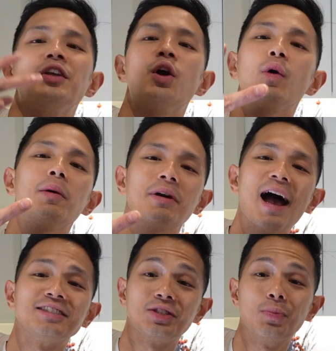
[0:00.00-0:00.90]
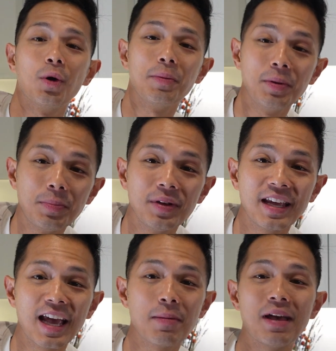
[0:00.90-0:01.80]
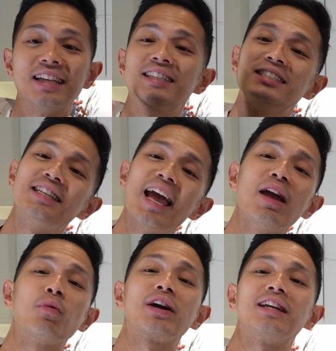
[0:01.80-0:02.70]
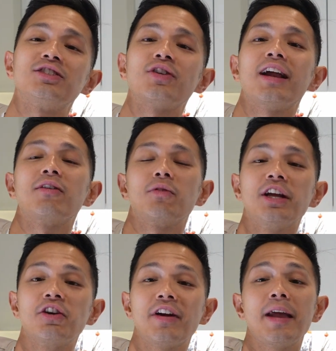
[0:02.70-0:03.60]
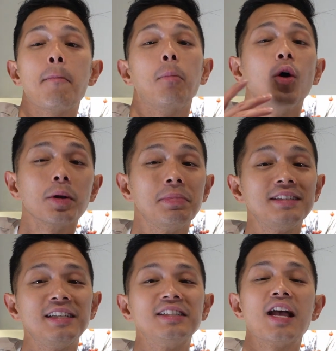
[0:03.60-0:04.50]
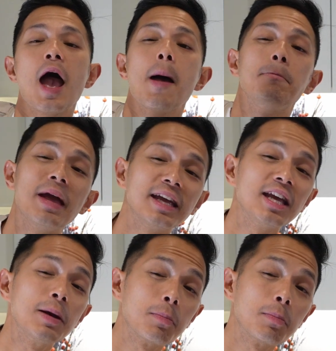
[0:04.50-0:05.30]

Yo, what up guys, it's your boy BP Ham, and today we're gonna try to recreate Bon Appetit's Making